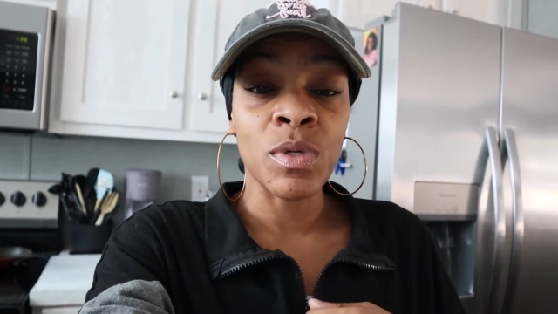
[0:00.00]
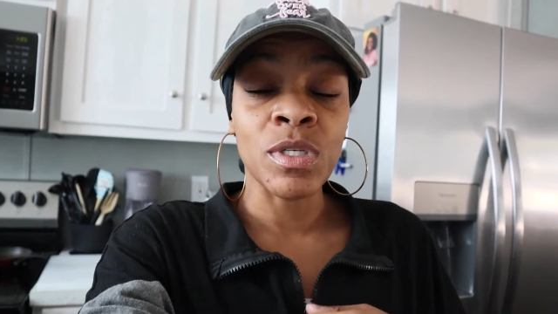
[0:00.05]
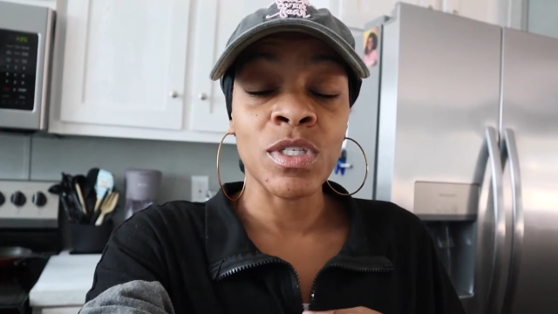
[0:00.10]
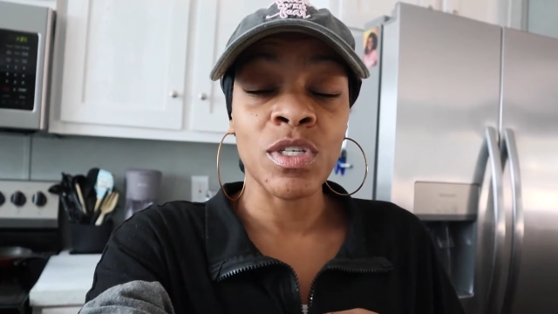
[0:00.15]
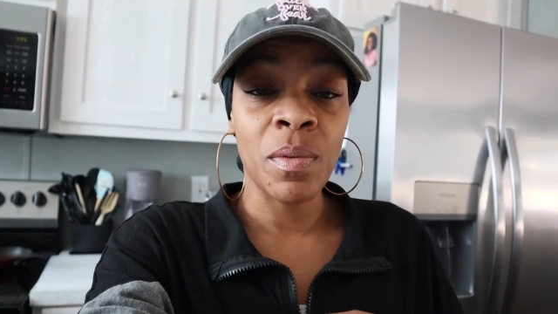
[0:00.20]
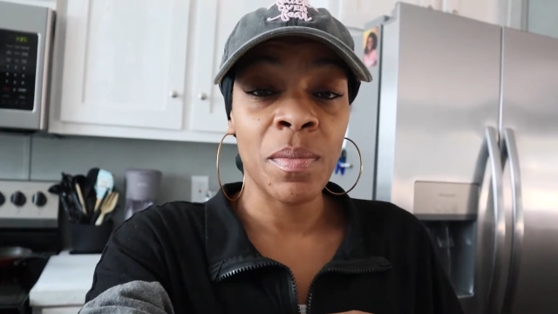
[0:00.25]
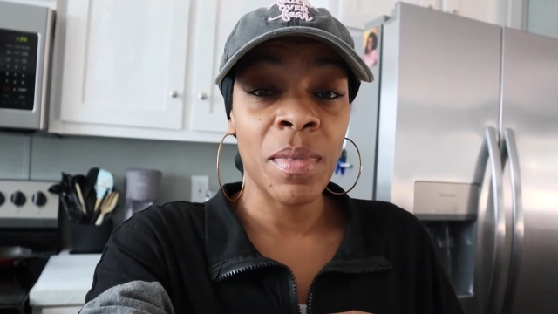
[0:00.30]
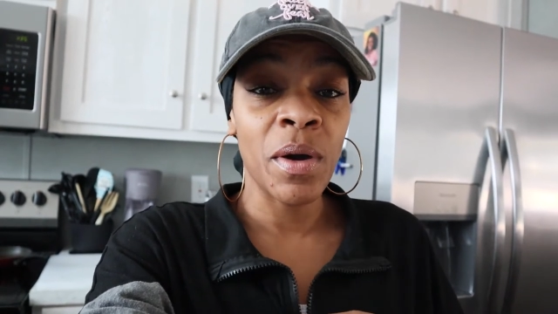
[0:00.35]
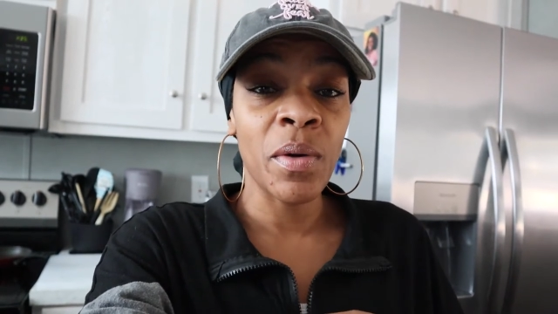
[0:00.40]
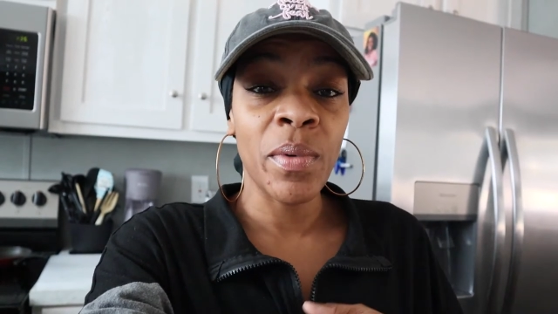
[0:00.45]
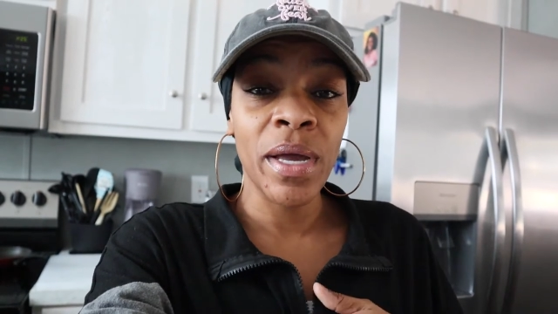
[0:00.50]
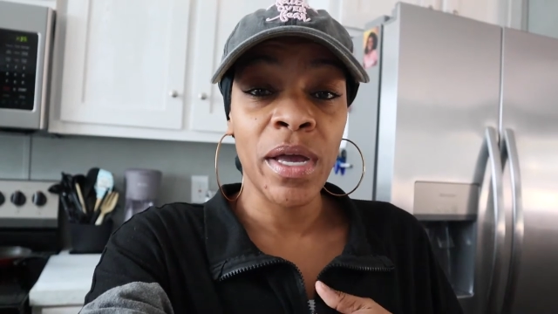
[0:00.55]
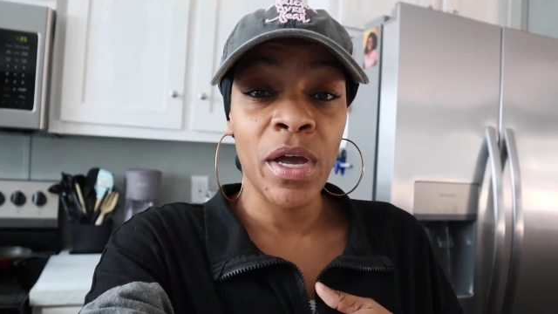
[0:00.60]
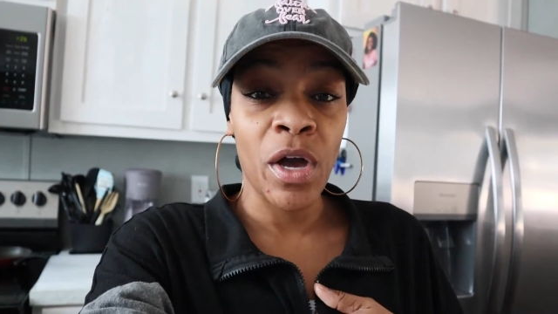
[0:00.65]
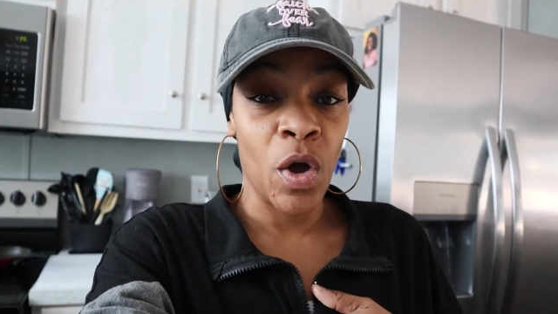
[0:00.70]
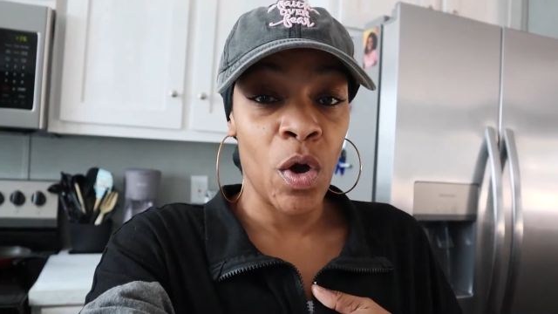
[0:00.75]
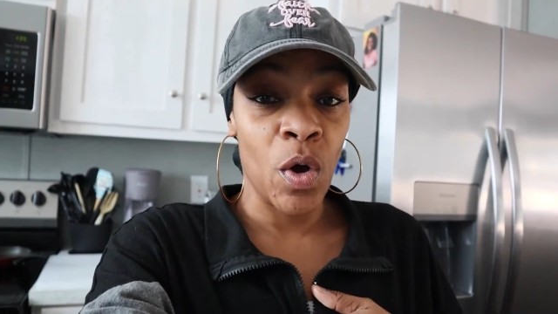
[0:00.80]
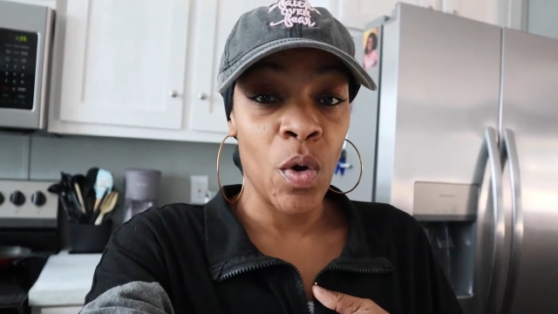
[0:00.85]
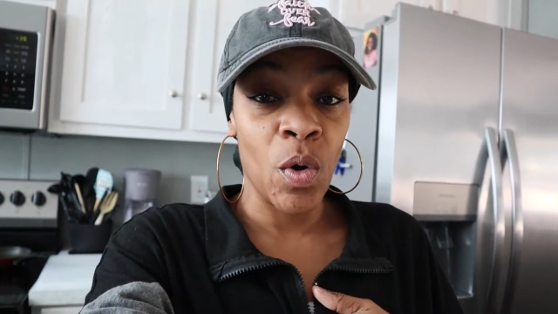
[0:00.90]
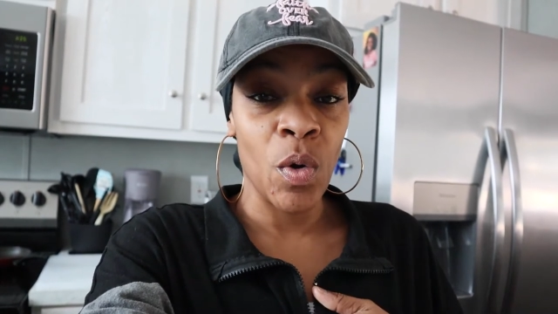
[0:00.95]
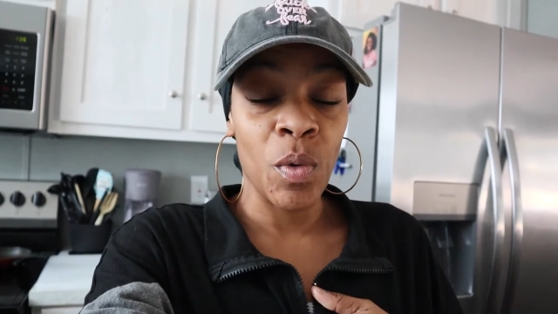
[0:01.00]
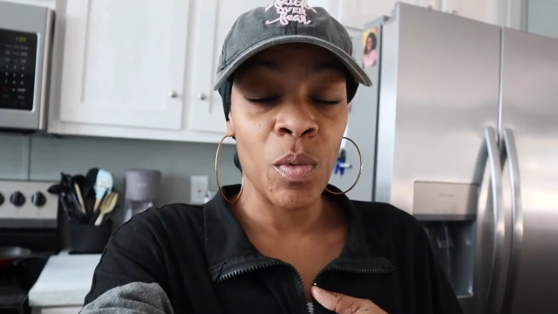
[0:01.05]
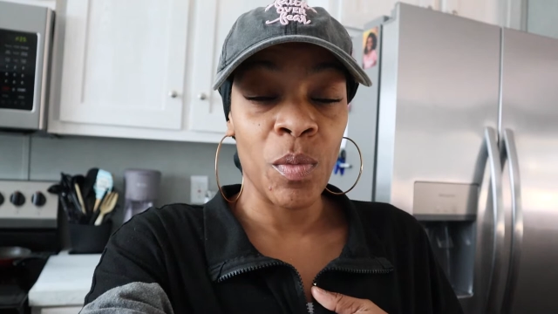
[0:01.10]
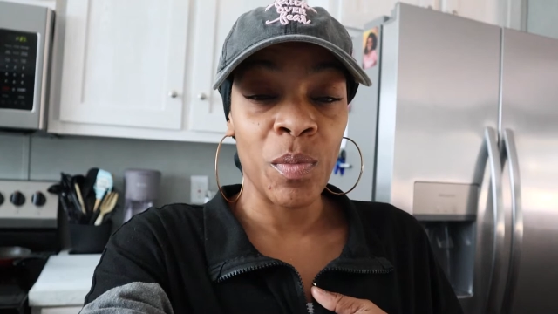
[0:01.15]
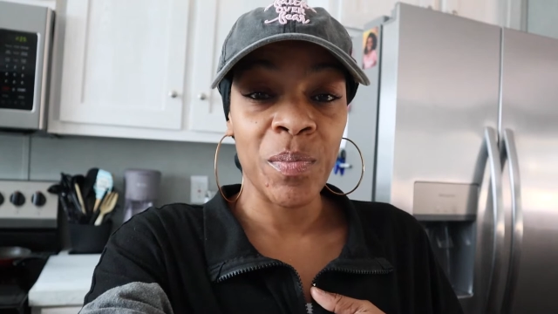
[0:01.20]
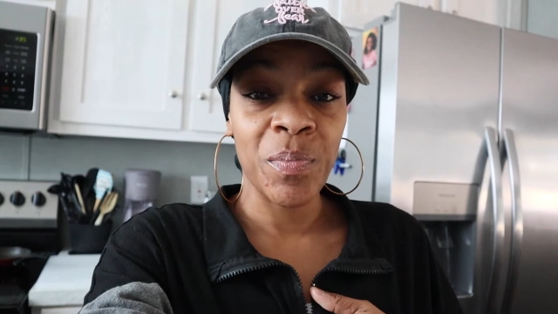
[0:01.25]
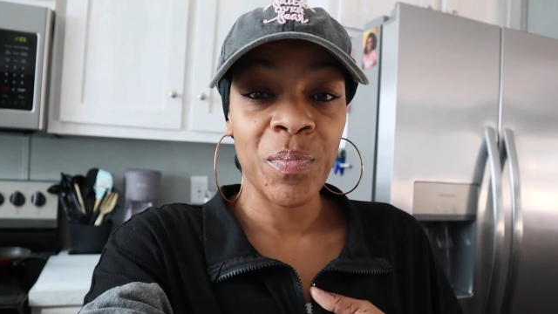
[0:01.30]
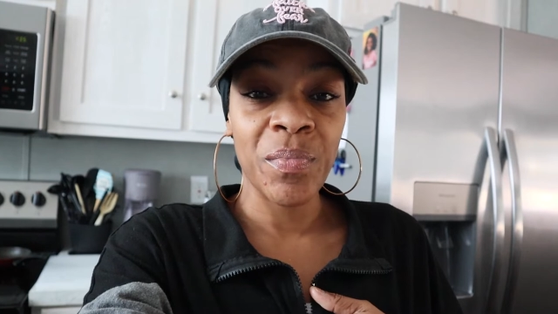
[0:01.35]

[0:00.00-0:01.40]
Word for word: was on my way home.